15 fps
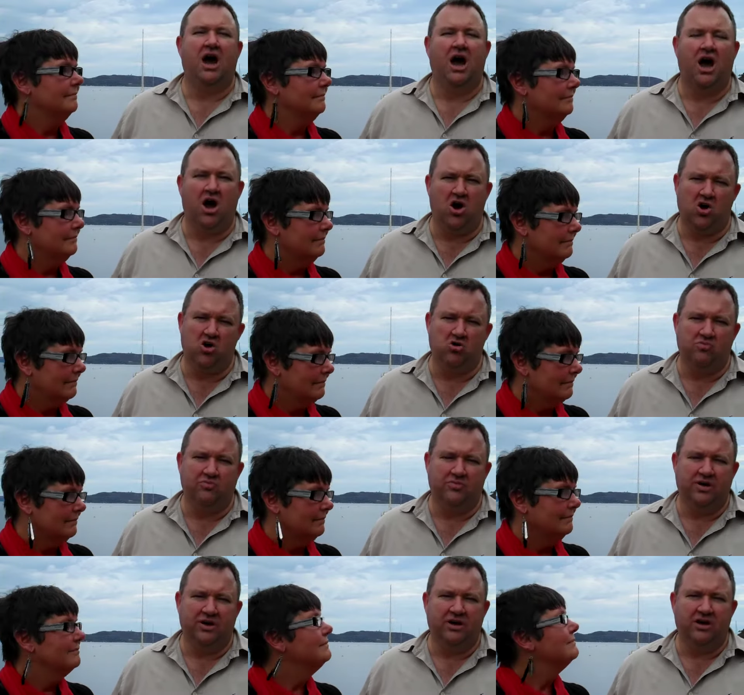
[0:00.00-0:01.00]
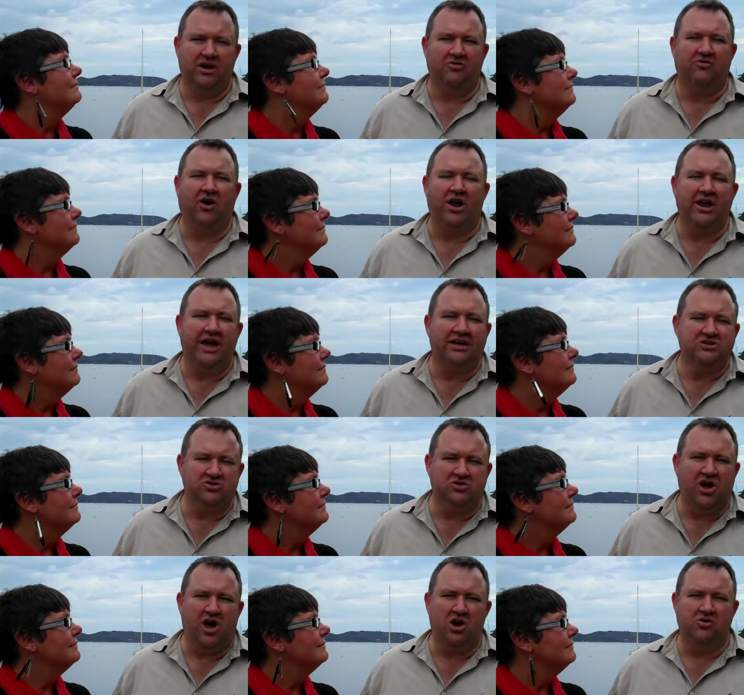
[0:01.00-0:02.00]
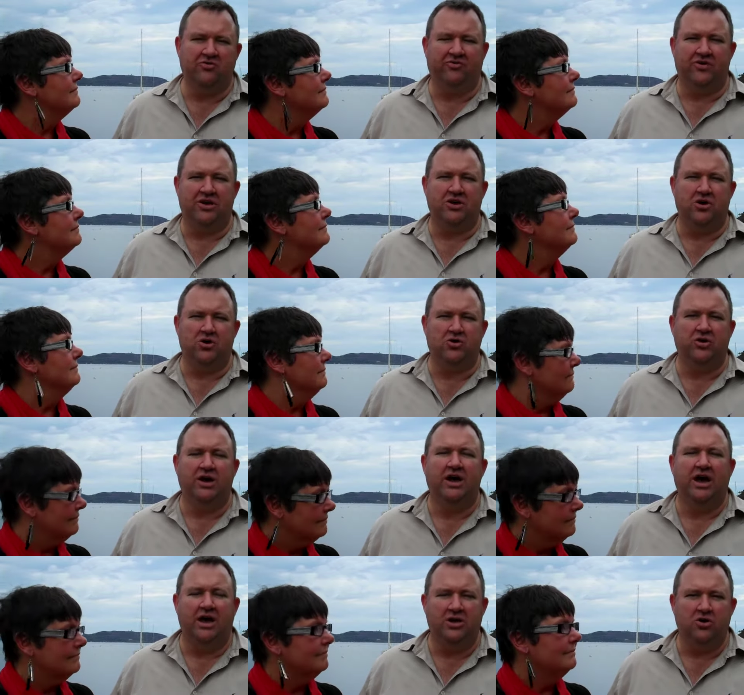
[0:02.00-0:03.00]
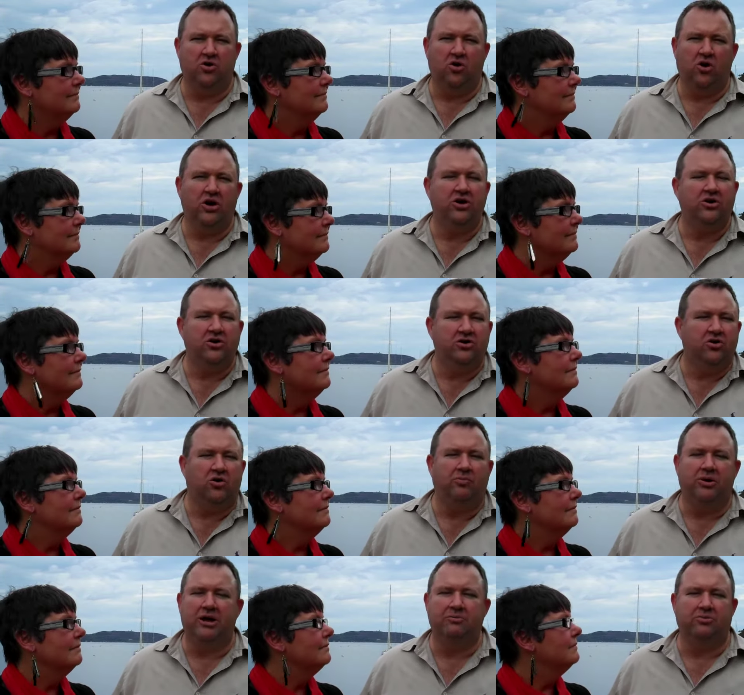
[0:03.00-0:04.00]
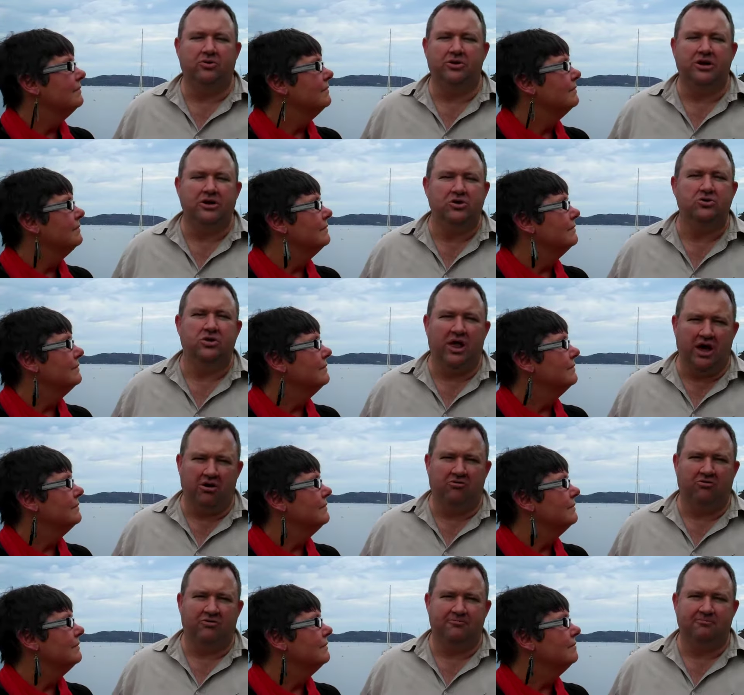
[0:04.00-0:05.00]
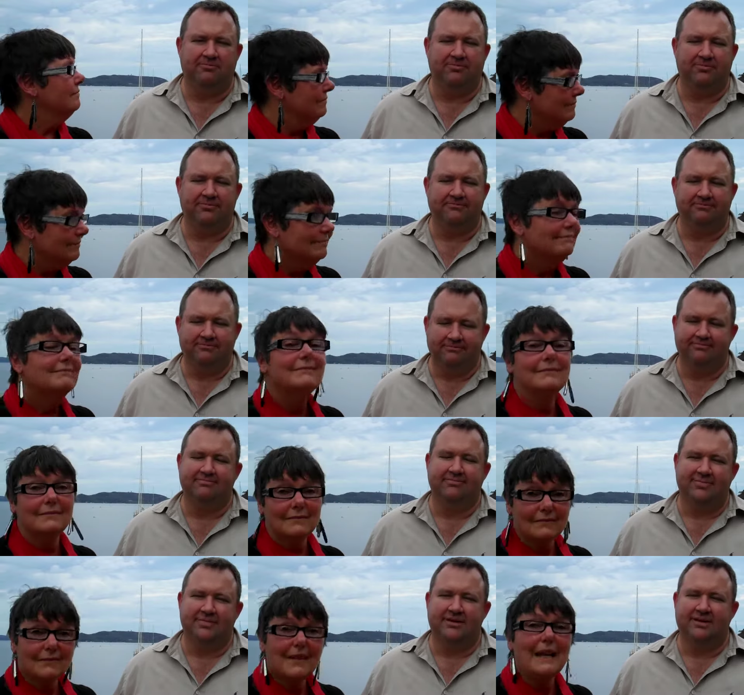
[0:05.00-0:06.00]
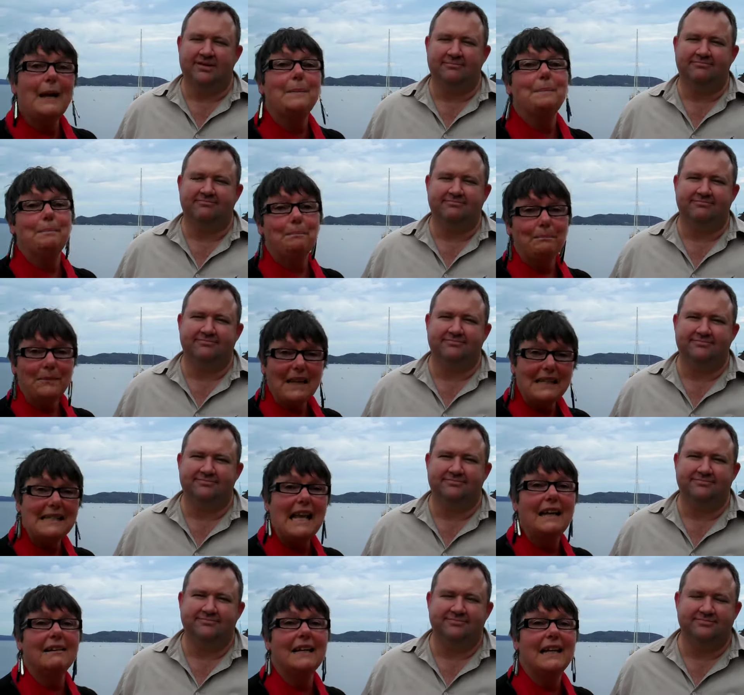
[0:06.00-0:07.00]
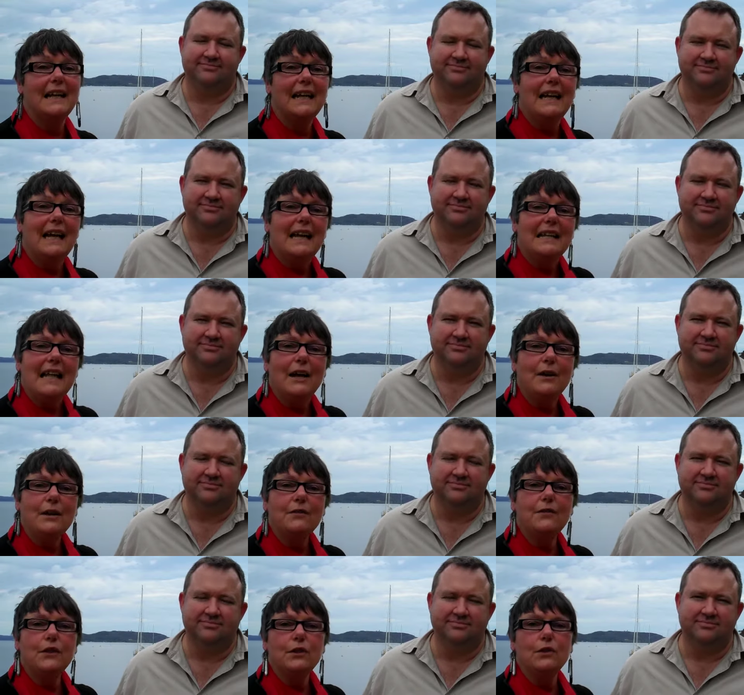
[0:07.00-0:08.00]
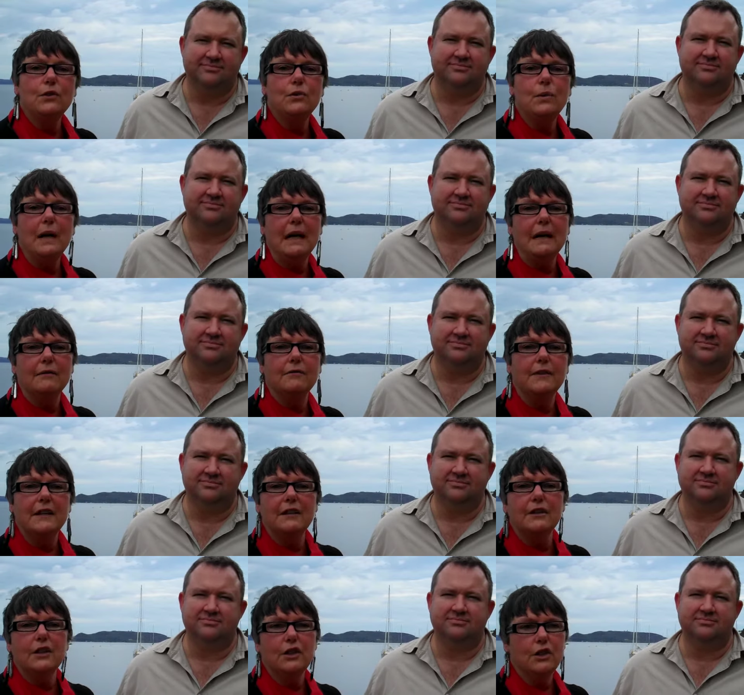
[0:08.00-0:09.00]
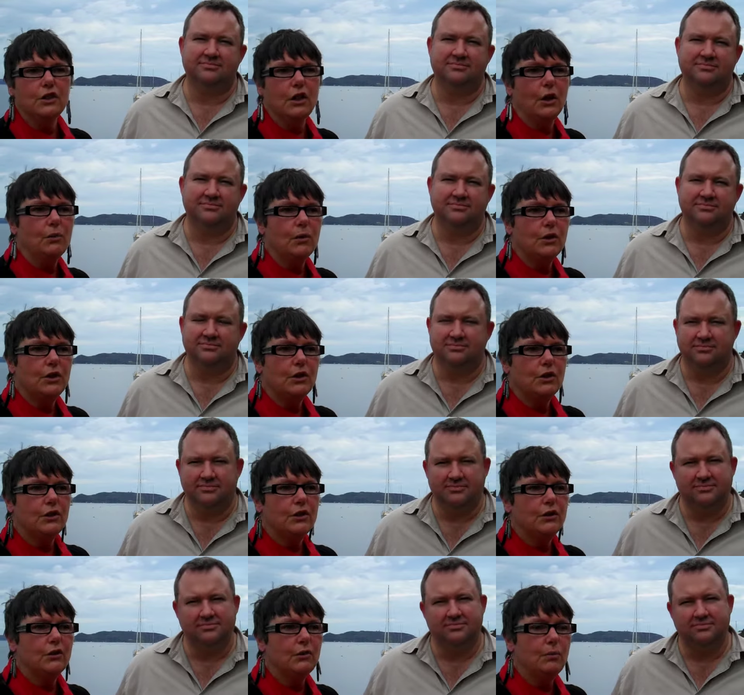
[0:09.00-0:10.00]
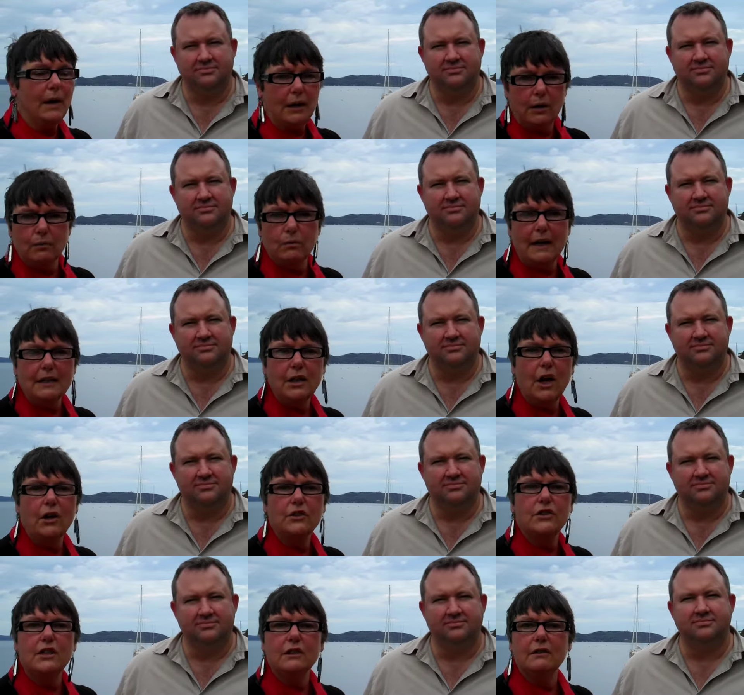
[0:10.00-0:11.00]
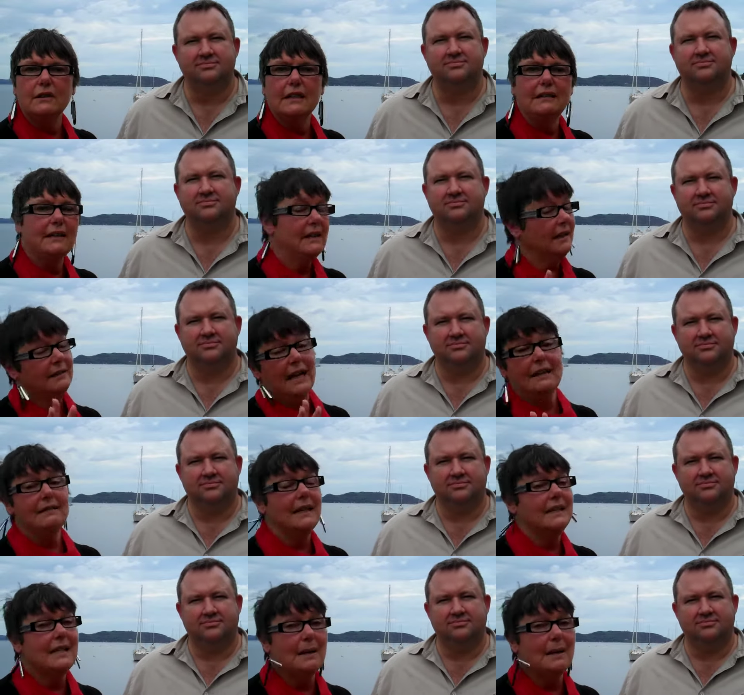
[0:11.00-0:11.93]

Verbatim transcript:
Speaker 1: home, a financial home for you and your, your people that you love.
Speaker 2: Yep, exactly. Now, if you uh, feel that you don't want to do one-on-one coaching or anything like that, that's